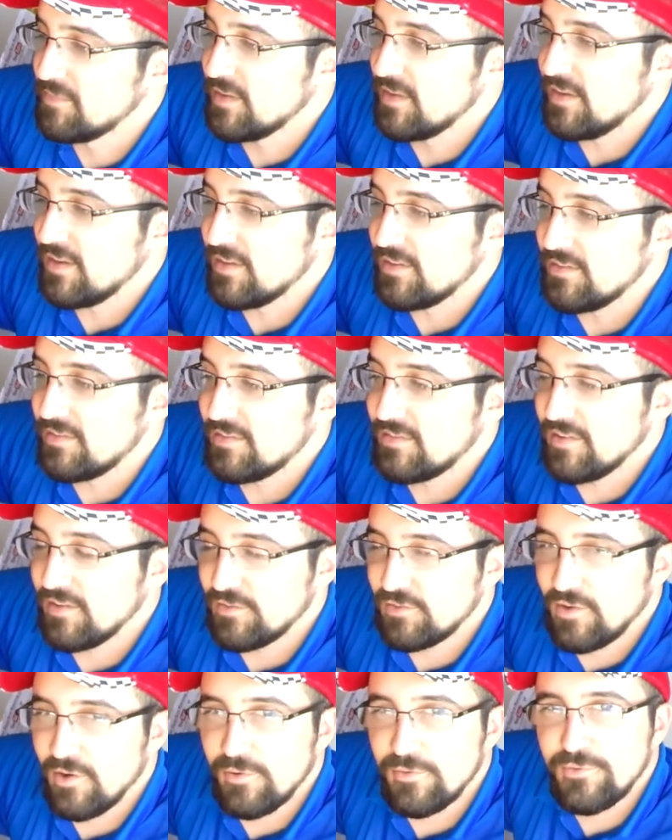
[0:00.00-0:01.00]
It does
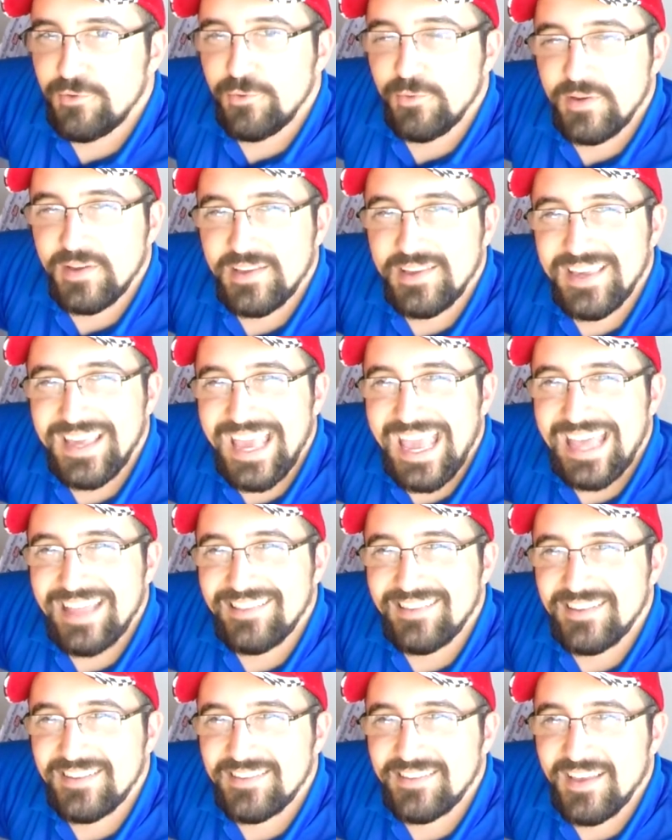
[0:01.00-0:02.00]
go to a
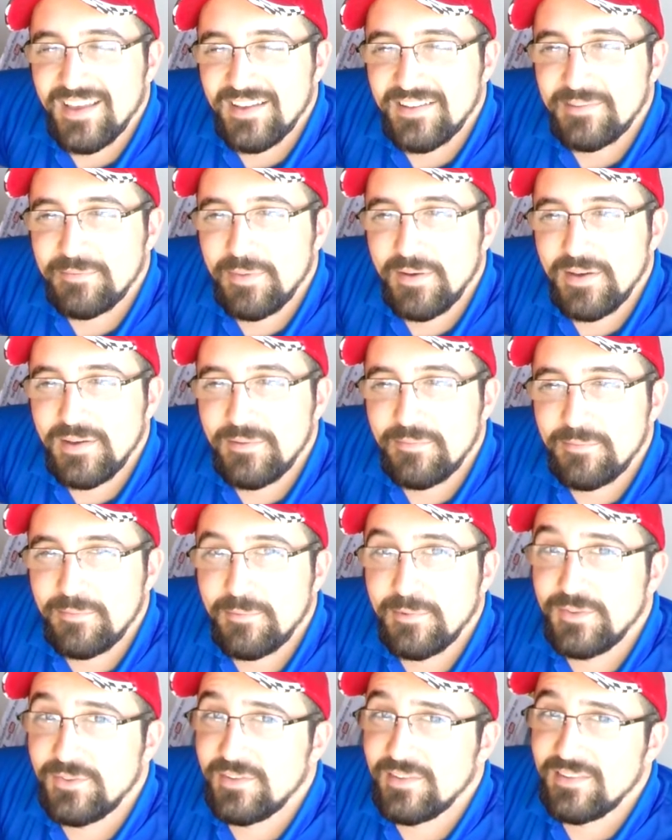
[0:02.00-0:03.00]
catless X pipe,
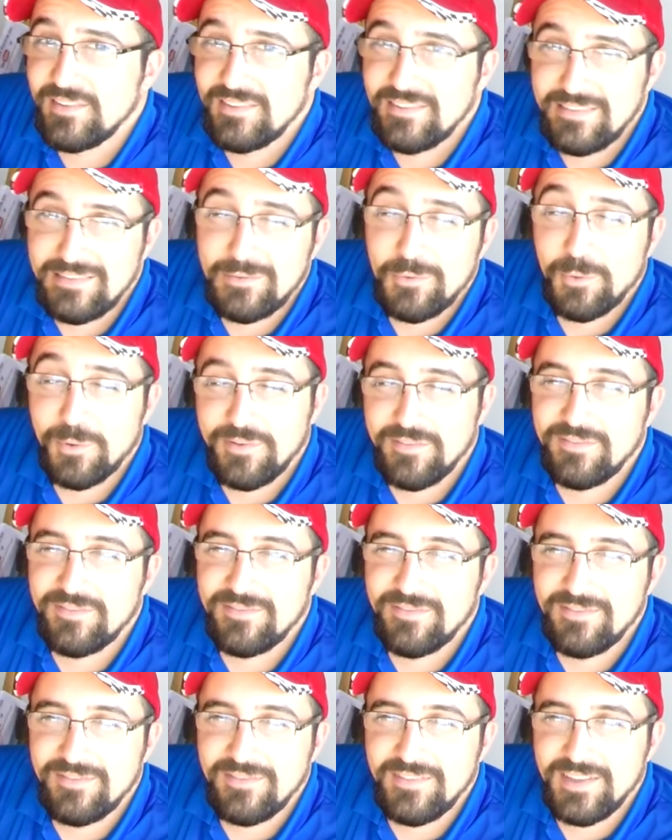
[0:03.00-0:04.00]
which is sort of
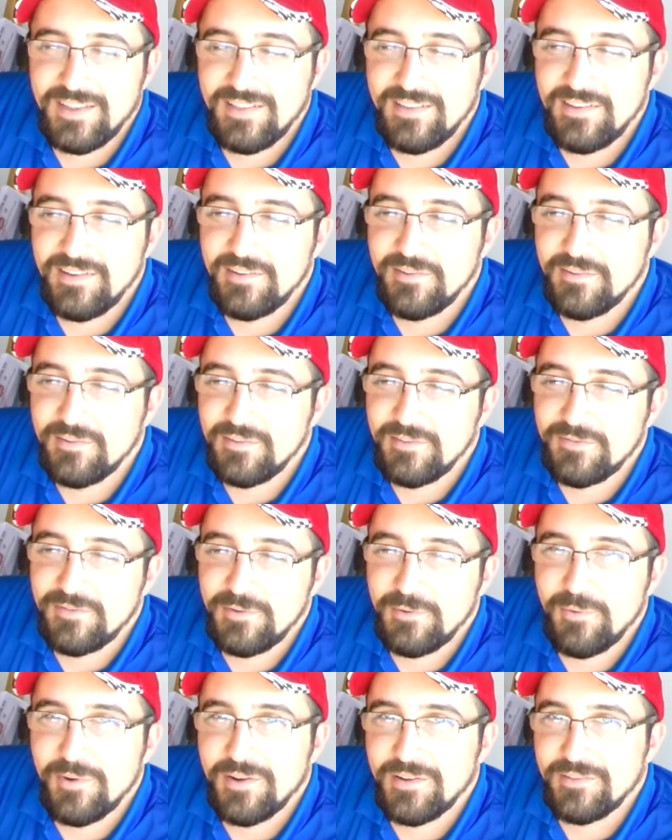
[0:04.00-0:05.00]
illegal if
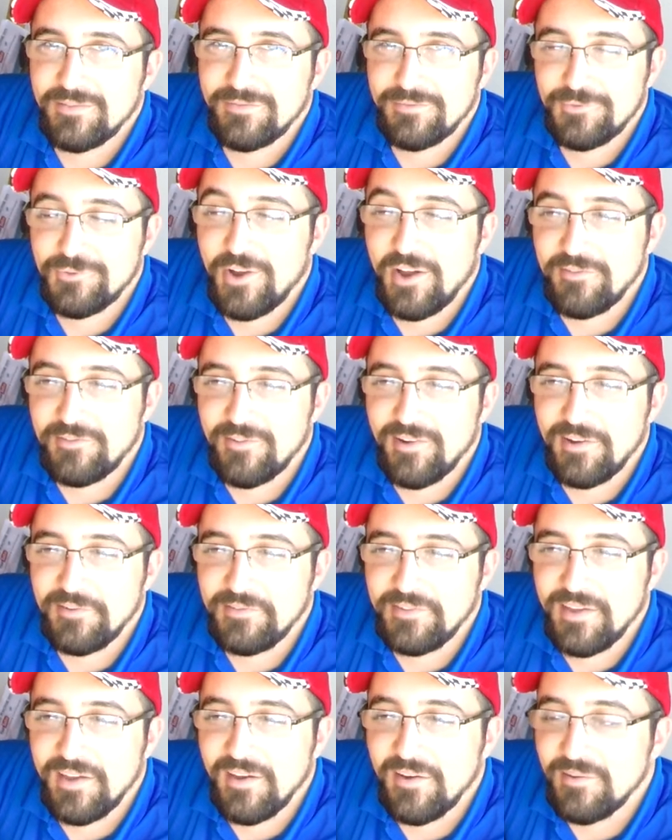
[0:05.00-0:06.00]
you want to drive around
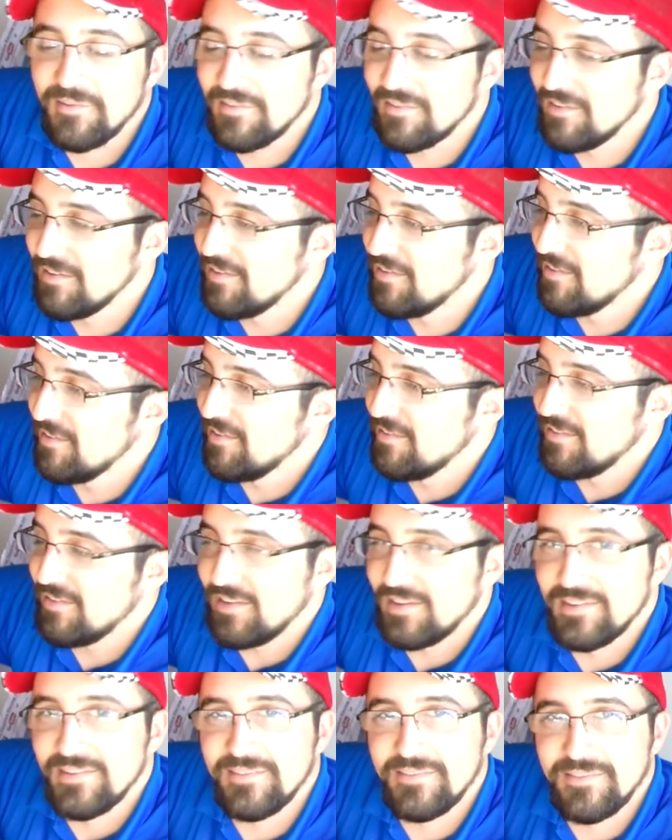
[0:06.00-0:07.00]
town
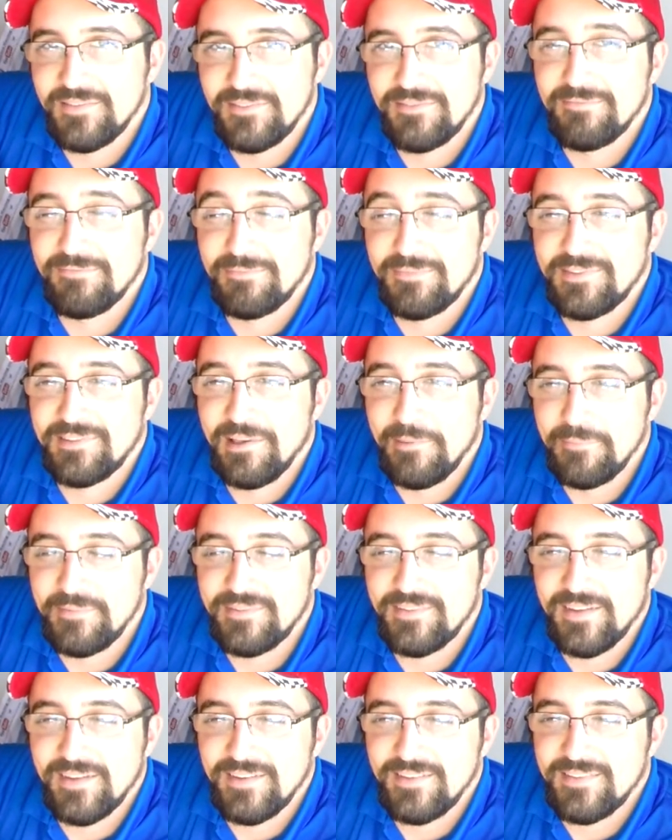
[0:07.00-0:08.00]
in some
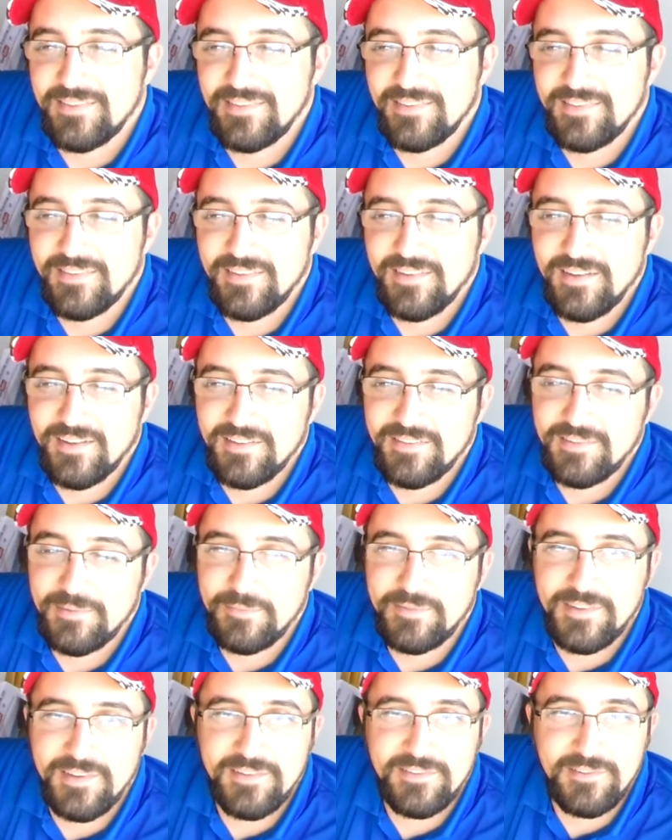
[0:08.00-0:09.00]
states. Some
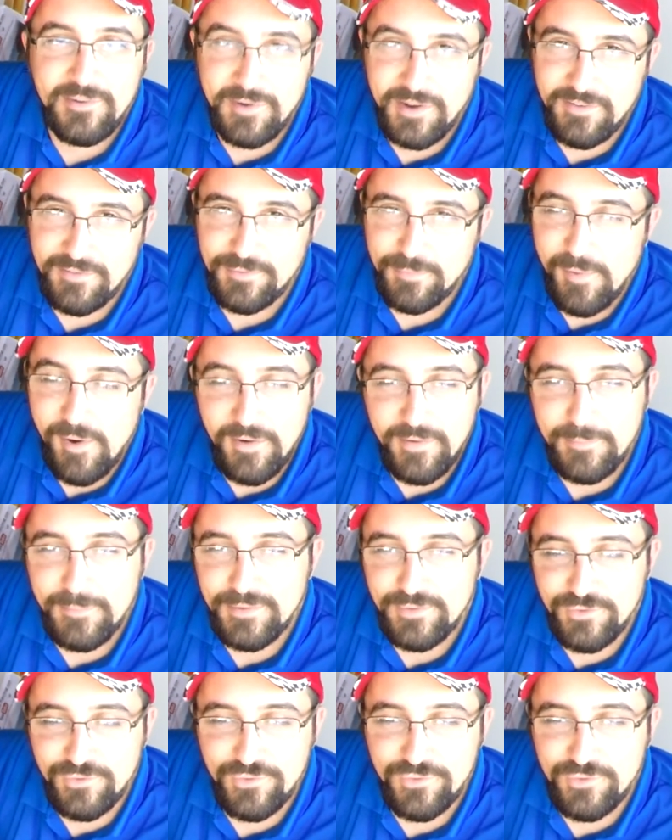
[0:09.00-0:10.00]
states don't have smog
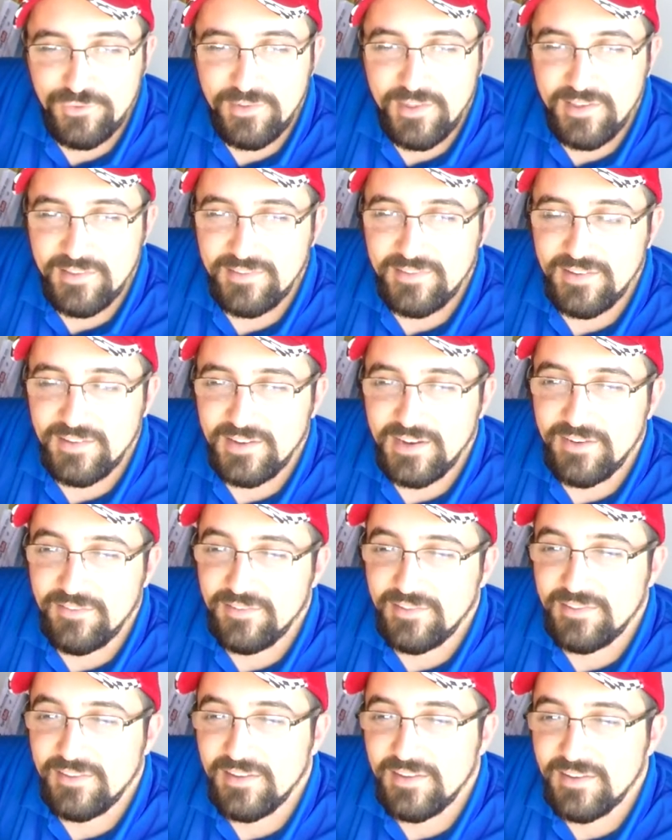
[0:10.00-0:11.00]
emissions testing and
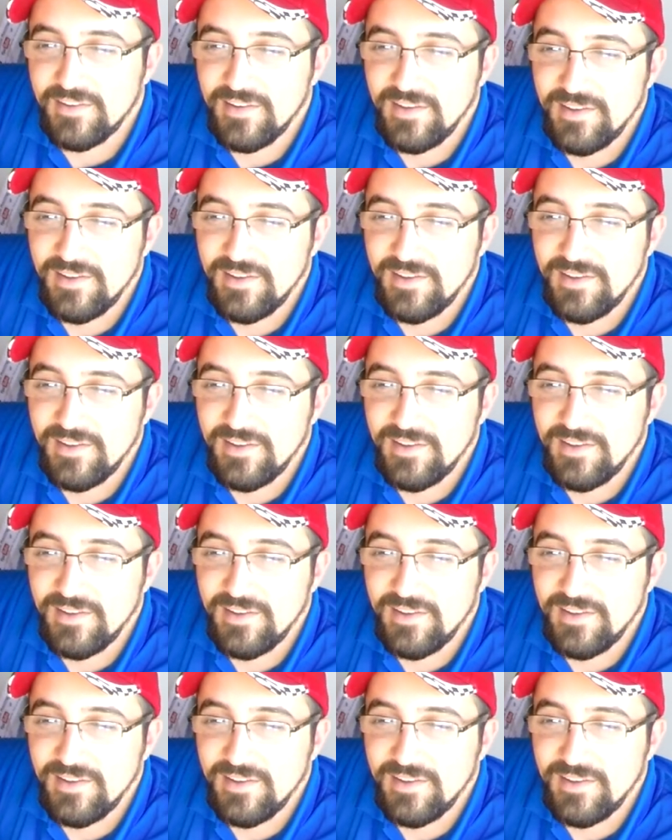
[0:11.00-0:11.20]
everything.